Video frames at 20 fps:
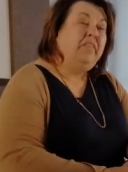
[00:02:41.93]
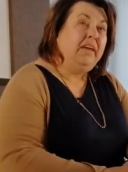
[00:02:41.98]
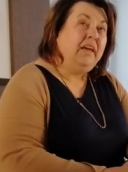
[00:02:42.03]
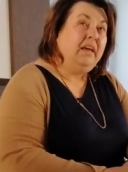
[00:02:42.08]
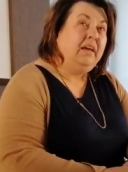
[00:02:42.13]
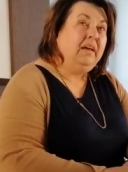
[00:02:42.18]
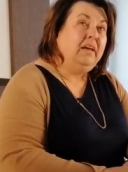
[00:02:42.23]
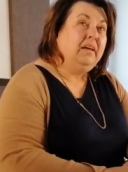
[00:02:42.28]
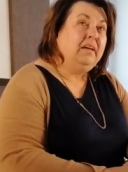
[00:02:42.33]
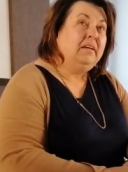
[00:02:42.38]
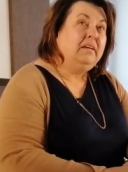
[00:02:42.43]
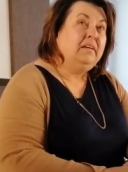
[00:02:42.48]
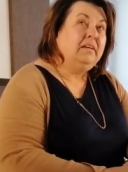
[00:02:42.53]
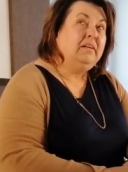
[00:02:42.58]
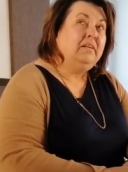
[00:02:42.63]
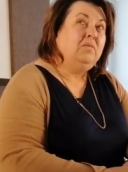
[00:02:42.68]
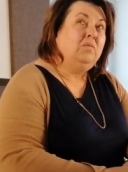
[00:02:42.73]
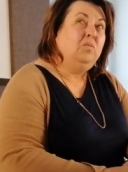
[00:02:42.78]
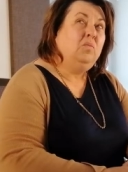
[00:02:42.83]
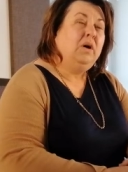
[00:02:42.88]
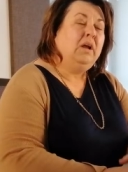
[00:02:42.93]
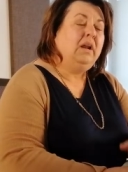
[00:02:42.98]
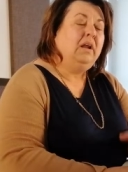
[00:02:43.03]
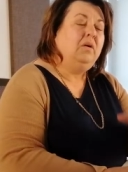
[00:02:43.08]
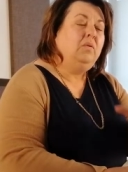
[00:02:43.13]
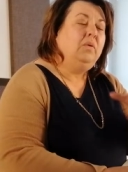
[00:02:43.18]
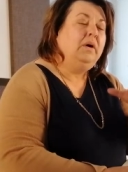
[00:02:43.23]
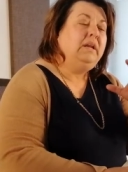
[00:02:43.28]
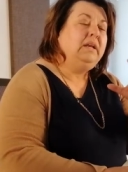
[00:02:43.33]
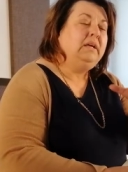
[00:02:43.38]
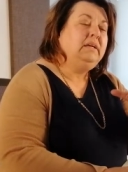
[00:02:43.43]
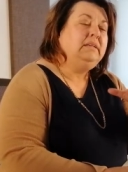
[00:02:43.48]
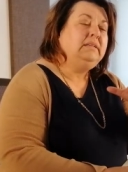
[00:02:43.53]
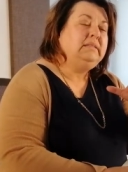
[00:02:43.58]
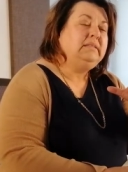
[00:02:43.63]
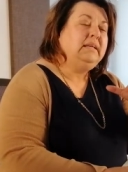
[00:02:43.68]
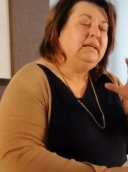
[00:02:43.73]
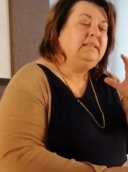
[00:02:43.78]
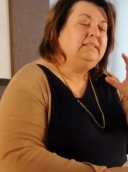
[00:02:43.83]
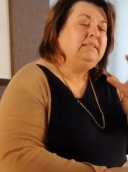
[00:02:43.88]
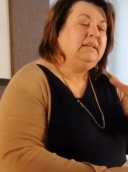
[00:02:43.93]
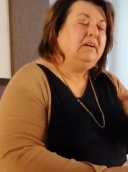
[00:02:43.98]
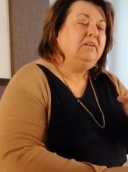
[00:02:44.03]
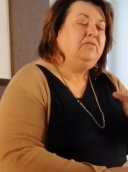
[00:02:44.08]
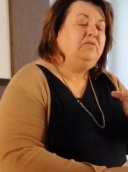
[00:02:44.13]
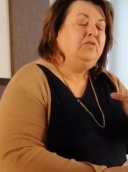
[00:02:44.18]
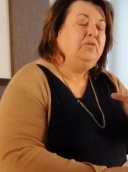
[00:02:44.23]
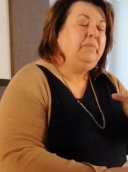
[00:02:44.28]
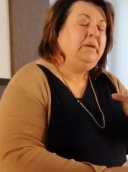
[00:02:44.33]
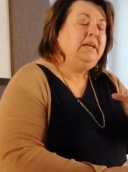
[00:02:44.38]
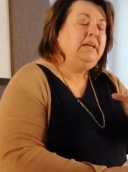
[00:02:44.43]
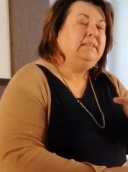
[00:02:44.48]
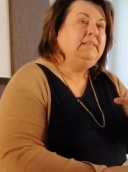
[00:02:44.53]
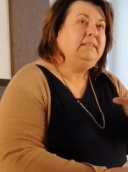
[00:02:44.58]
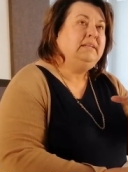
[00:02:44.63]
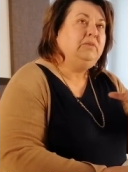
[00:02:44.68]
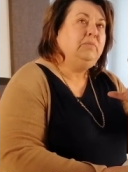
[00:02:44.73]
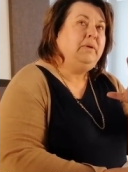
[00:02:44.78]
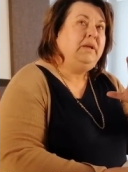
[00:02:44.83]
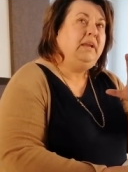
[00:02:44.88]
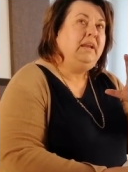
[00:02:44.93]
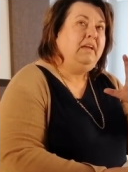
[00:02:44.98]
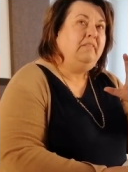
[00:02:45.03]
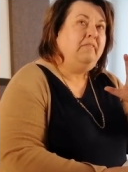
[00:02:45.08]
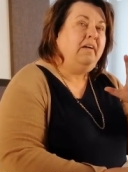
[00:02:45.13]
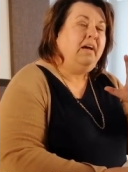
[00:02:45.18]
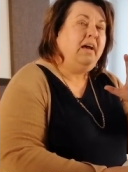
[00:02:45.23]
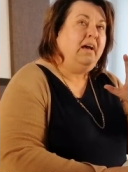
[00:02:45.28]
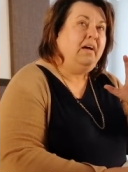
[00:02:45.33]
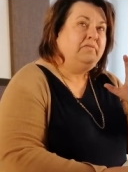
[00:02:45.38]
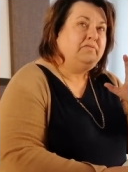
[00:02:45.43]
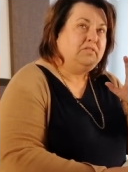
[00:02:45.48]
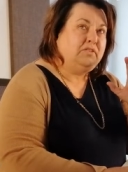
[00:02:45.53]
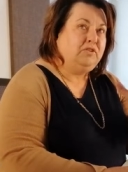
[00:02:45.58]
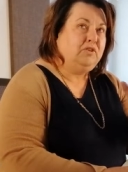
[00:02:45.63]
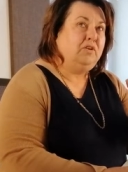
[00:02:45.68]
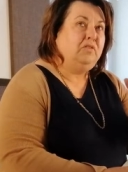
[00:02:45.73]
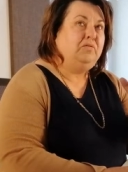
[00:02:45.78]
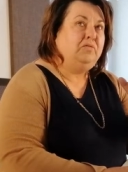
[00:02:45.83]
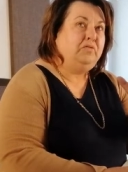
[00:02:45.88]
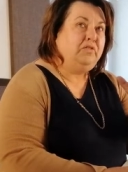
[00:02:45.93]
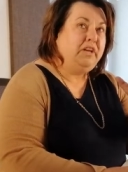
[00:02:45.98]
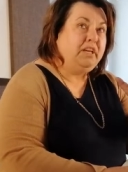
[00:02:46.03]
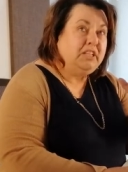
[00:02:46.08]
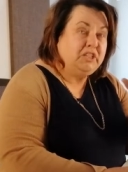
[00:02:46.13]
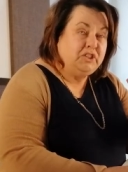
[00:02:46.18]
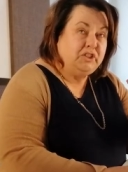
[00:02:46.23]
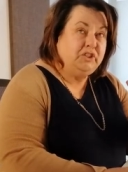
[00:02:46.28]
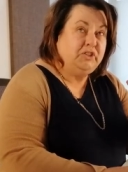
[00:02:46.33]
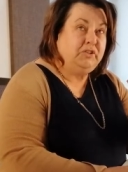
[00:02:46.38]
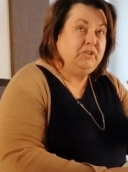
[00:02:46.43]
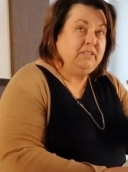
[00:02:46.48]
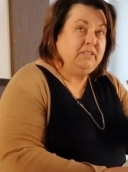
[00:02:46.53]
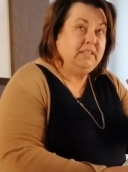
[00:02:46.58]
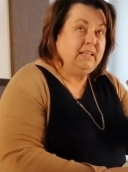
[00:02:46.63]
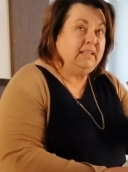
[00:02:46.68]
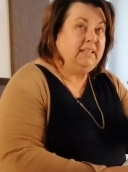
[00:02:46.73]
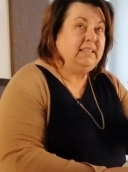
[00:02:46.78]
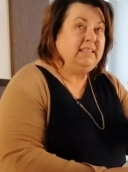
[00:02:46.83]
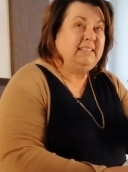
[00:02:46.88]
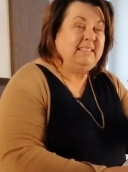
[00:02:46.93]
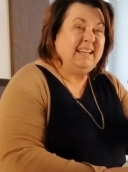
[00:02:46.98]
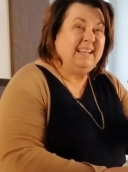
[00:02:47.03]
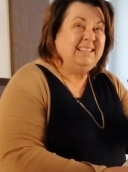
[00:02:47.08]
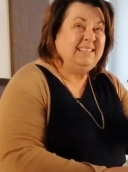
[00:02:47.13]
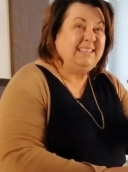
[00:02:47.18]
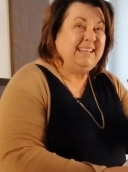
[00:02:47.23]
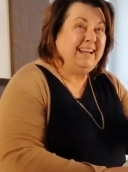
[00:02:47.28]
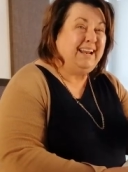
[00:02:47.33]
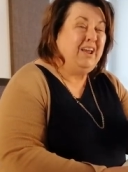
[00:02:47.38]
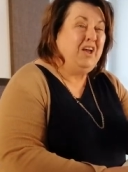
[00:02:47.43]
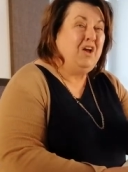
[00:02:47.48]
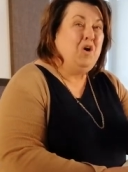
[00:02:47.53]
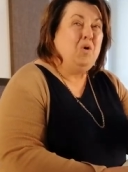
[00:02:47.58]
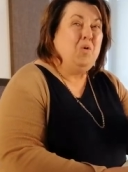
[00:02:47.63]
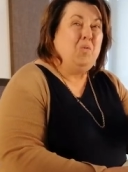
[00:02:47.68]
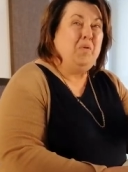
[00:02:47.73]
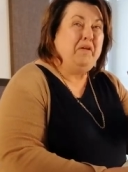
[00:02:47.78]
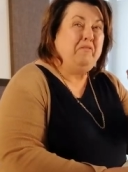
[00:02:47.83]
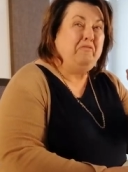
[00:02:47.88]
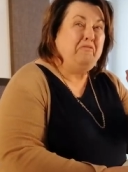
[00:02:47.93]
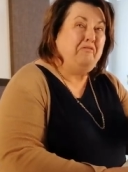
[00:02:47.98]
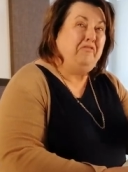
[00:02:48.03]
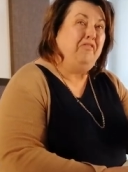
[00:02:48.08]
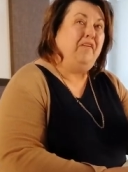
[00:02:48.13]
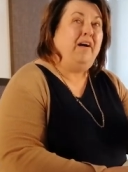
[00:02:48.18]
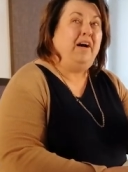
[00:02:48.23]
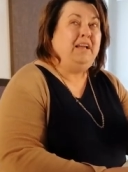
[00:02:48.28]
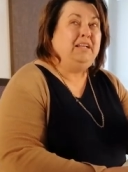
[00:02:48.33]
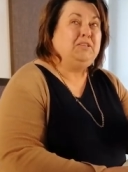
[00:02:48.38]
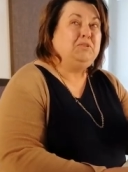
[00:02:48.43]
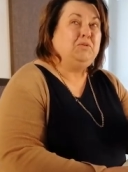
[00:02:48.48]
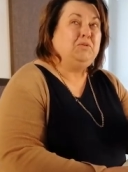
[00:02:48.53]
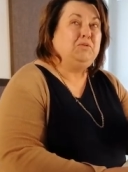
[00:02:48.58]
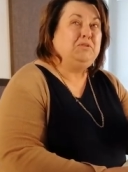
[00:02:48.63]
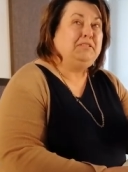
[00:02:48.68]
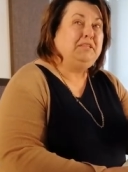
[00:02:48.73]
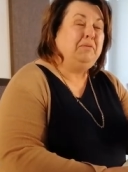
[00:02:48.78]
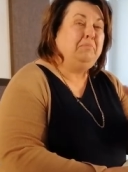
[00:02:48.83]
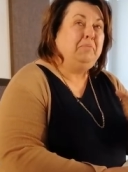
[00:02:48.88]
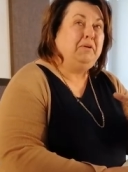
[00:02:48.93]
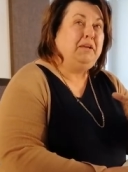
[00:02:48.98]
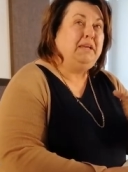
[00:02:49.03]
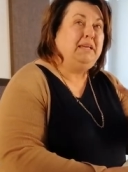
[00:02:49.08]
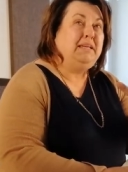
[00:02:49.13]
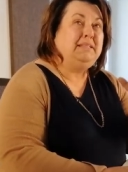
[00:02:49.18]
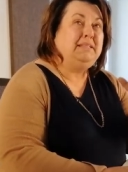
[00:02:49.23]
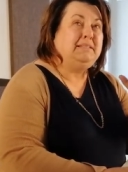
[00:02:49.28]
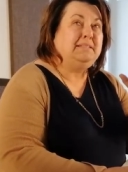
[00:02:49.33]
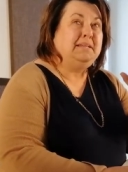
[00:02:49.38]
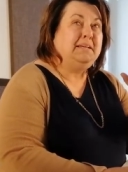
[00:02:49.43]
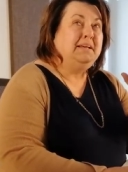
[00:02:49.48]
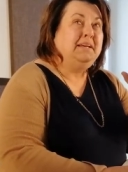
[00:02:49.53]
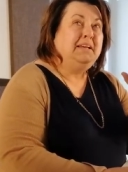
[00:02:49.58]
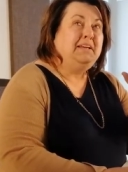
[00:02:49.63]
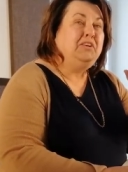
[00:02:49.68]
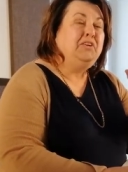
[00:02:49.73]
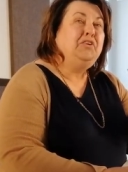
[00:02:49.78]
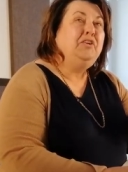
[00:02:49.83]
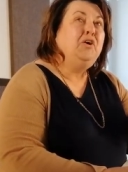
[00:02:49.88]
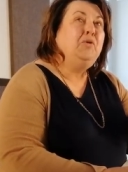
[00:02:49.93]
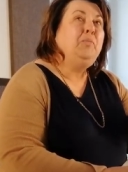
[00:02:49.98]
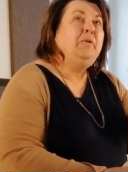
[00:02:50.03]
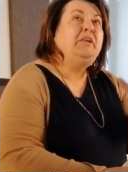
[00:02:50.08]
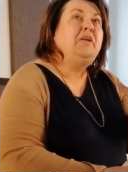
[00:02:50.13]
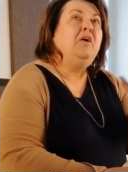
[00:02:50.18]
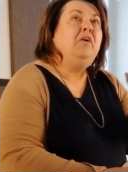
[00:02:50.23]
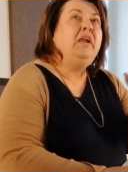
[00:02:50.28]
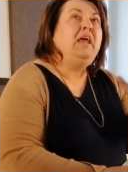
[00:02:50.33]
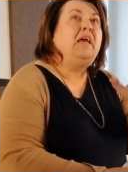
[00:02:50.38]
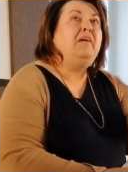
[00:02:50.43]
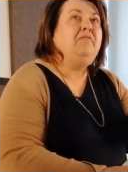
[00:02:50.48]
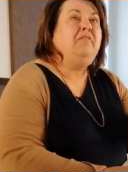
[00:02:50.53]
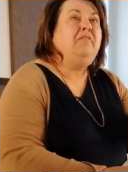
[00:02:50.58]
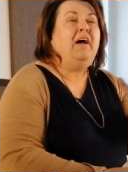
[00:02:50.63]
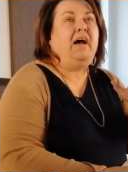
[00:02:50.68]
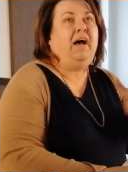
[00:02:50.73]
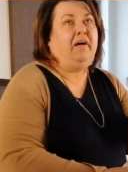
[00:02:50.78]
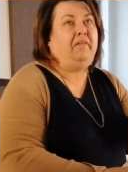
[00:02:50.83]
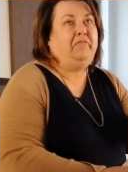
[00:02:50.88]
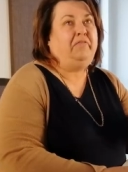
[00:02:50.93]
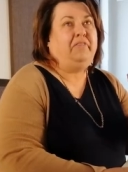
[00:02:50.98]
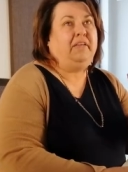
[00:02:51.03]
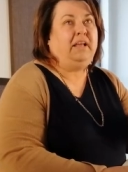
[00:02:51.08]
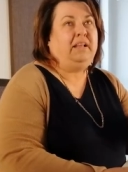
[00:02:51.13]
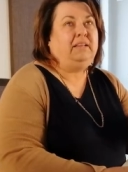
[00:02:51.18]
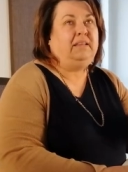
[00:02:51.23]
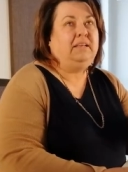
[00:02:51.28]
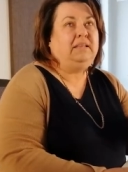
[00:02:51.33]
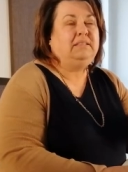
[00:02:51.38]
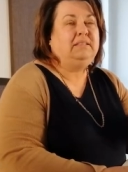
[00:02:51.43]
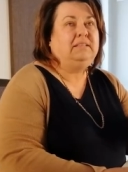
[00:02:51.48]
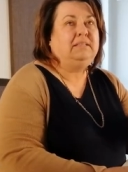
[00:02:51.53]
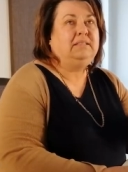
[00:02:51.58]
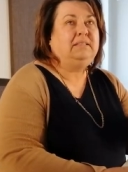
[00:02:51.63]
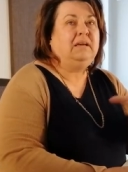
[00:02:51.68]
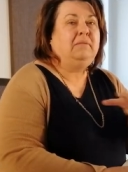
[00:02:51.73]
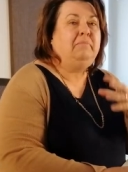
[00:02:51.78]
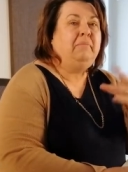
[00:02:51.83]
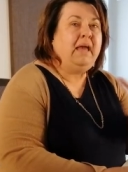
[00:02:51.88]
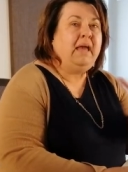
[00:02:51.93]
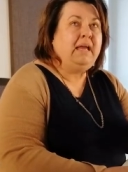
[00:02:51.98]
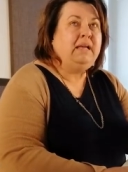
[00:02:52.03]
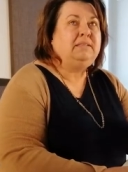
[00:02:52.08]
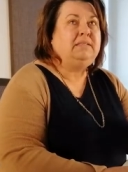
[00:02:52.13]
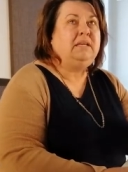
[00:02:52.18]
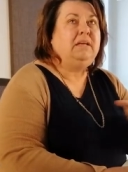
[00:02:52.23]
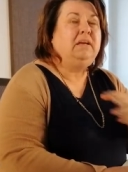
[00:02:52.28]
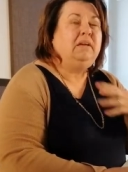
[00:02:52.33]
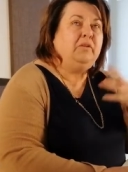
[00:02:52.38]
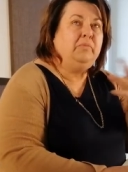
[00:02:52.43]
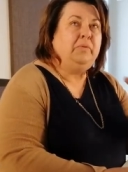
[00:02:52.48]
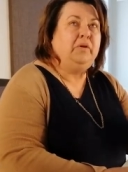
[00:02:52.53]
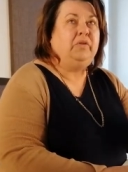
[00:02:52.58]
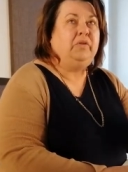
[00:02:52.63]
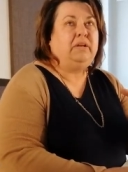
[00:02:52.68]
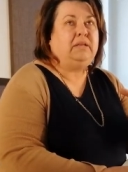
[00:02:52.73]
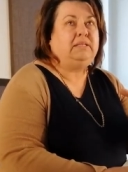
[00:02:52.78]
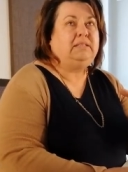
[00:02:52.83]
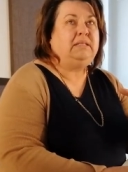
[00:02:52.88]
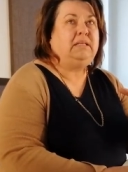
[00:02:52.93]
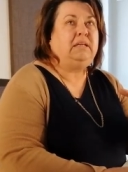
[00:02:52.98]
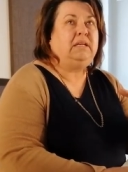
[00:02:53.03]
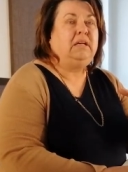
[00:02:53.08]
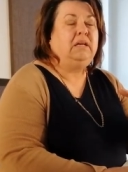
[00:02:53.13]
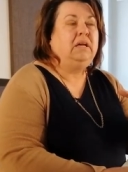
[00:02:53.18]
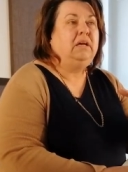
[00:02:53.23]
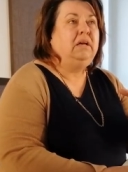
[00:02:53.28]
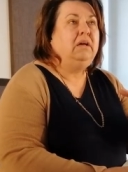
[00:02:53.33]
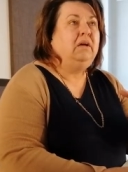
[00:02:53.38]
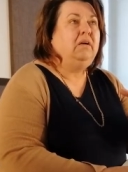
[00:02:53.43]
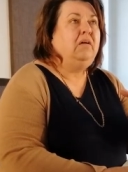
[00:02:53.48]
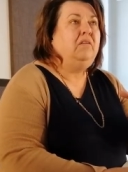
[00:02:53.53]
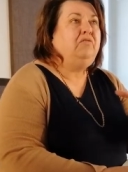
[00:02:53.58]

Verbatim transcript: I think what what stands out for me is that we never have staff issues in the sense that we fight or somebody's you know we don't ever have that there's this amazing community